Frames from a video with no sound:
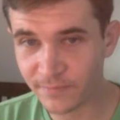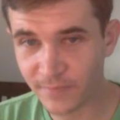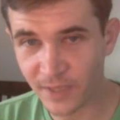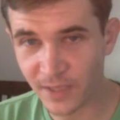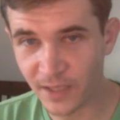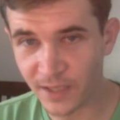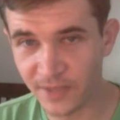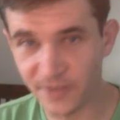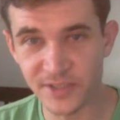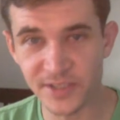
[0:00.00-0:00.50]

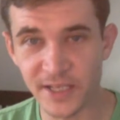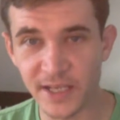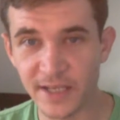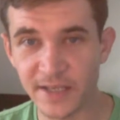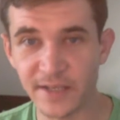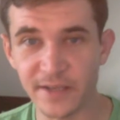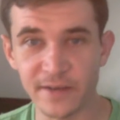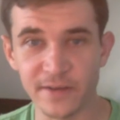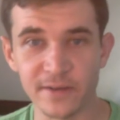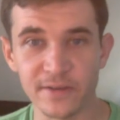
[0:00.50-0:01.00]

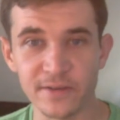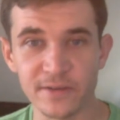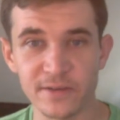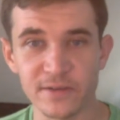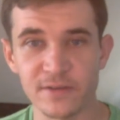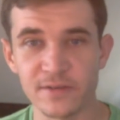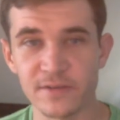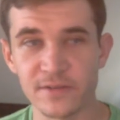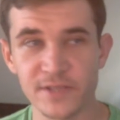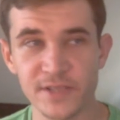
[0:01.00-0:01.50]
understanding
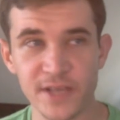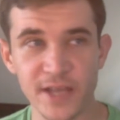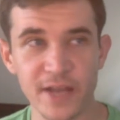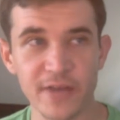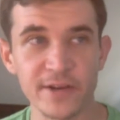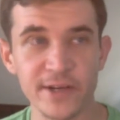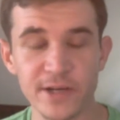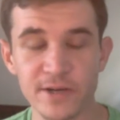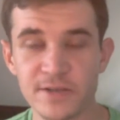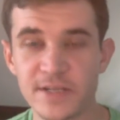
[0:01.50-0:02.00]
or
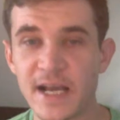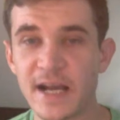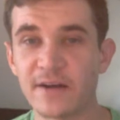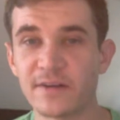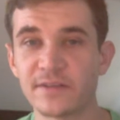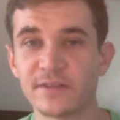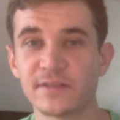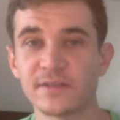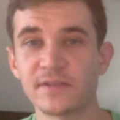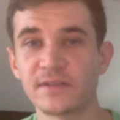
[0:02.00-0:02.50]
scenario
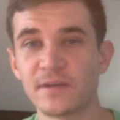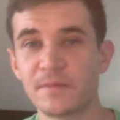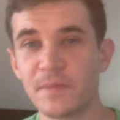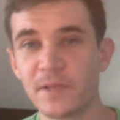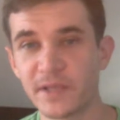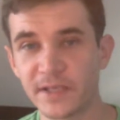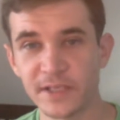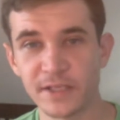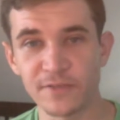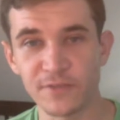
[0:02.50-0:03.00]
down a
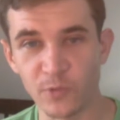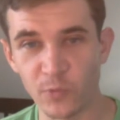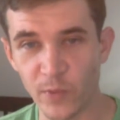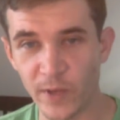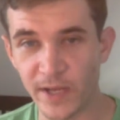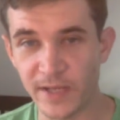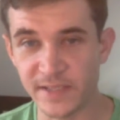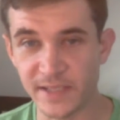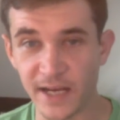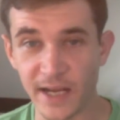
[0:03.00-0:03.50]
million different
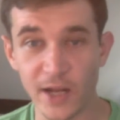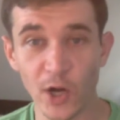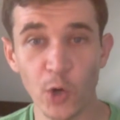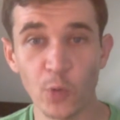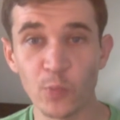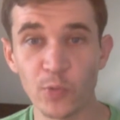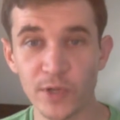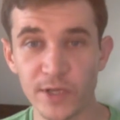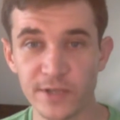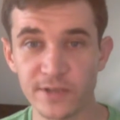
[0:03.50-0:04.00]
ways, and I
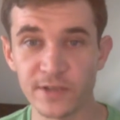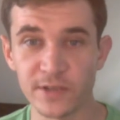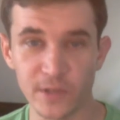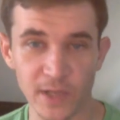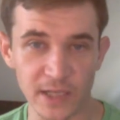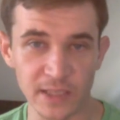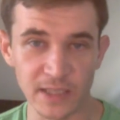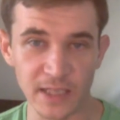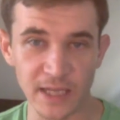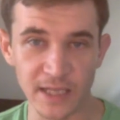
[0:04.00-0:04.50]
hope we do.
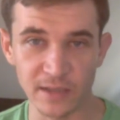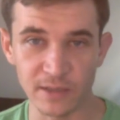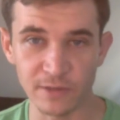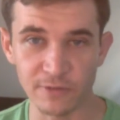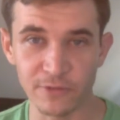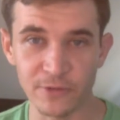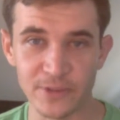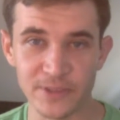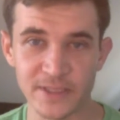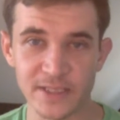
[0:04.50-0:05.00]
I look
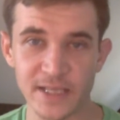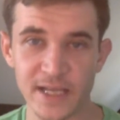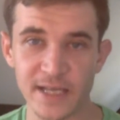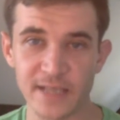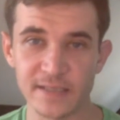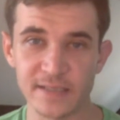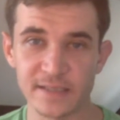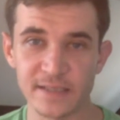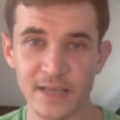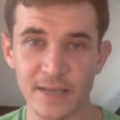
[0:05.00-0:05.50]
forward to
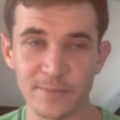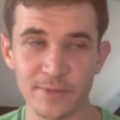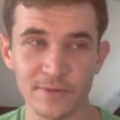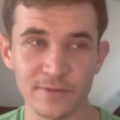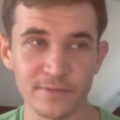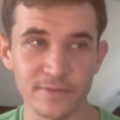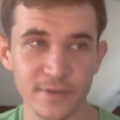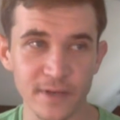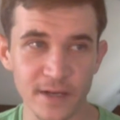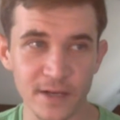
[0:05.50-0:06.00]
that type
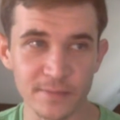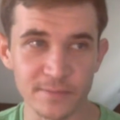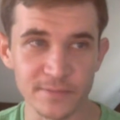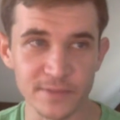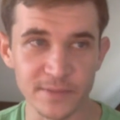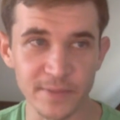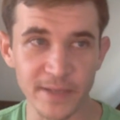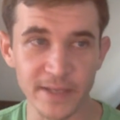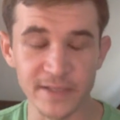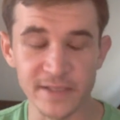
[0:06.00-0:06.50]
of
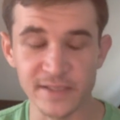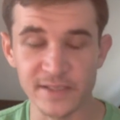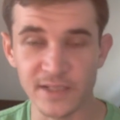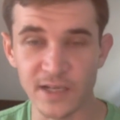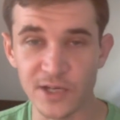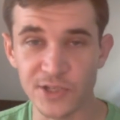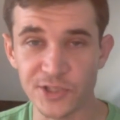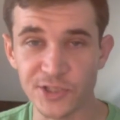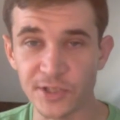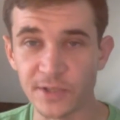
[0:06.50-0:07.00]
debate and
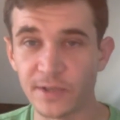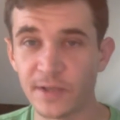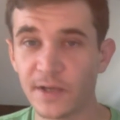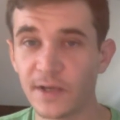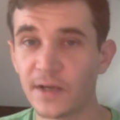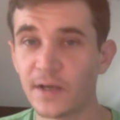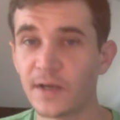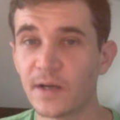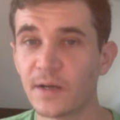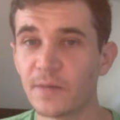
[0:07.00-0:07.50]
discussion.
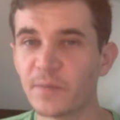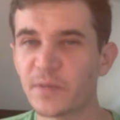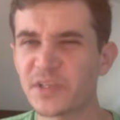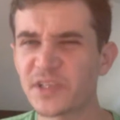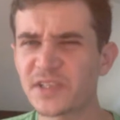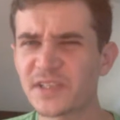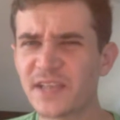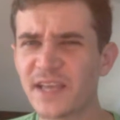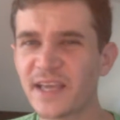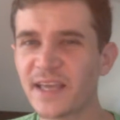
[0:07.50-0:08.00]
But
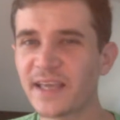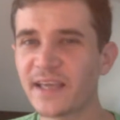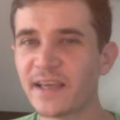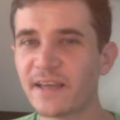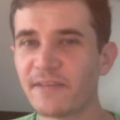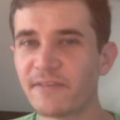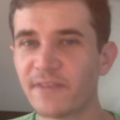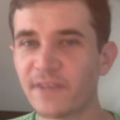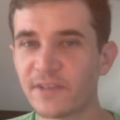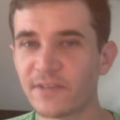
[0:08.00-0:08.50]
just taking it
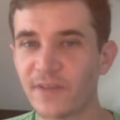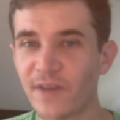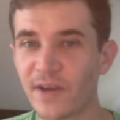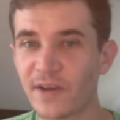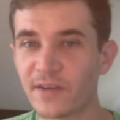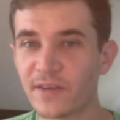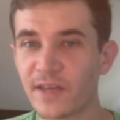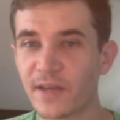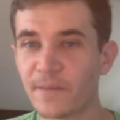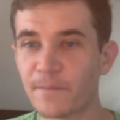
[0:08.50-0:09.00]
at face
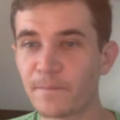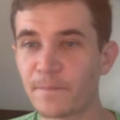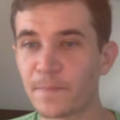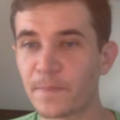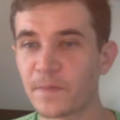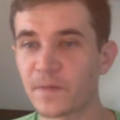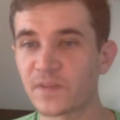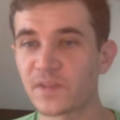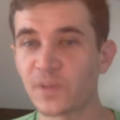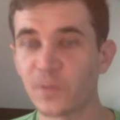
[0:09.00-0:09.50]
value that
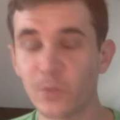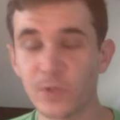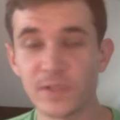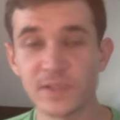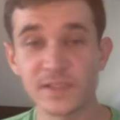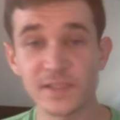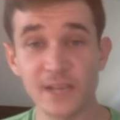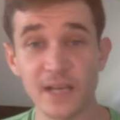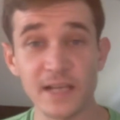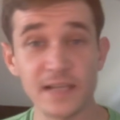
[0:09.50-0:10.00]
someone
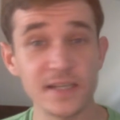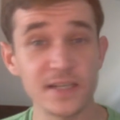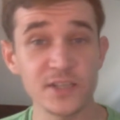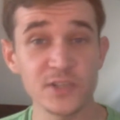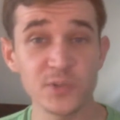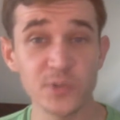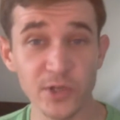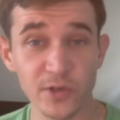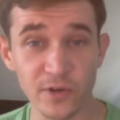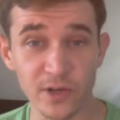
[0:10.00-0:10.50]
signed
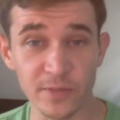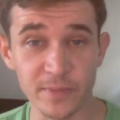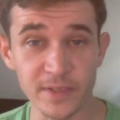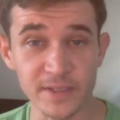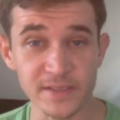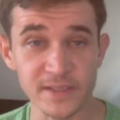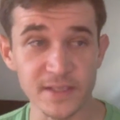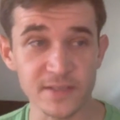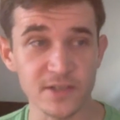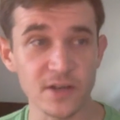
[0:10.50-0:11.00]
into an agreement
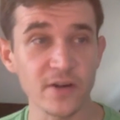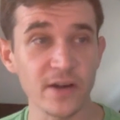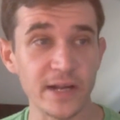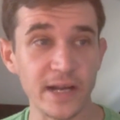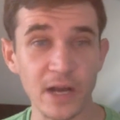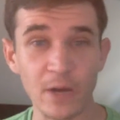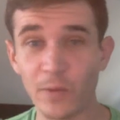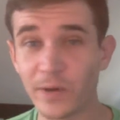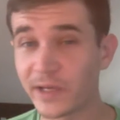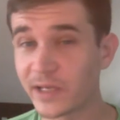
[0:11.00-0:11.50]
and says, all right,
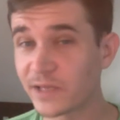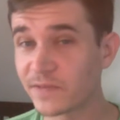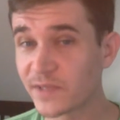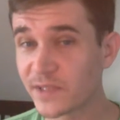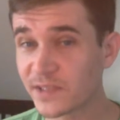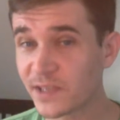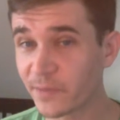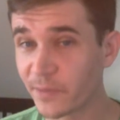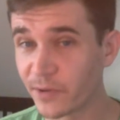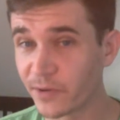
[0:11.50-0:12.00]
I want to live in
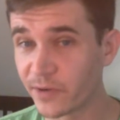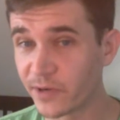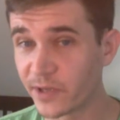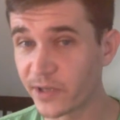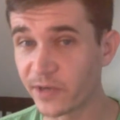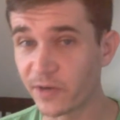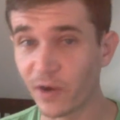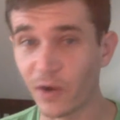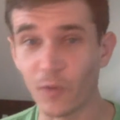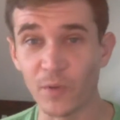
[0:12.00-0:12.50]
this
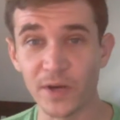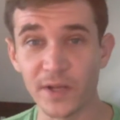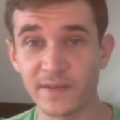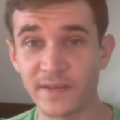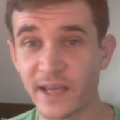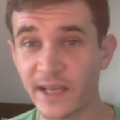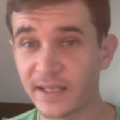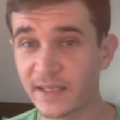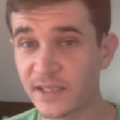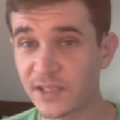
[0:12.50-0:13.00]
community or I want to
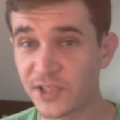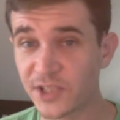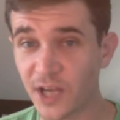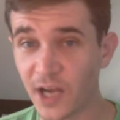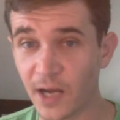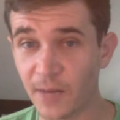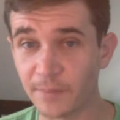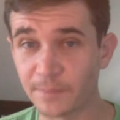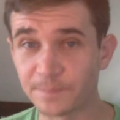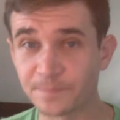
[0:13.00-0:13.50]
take this
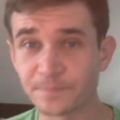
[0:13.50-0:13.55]
job.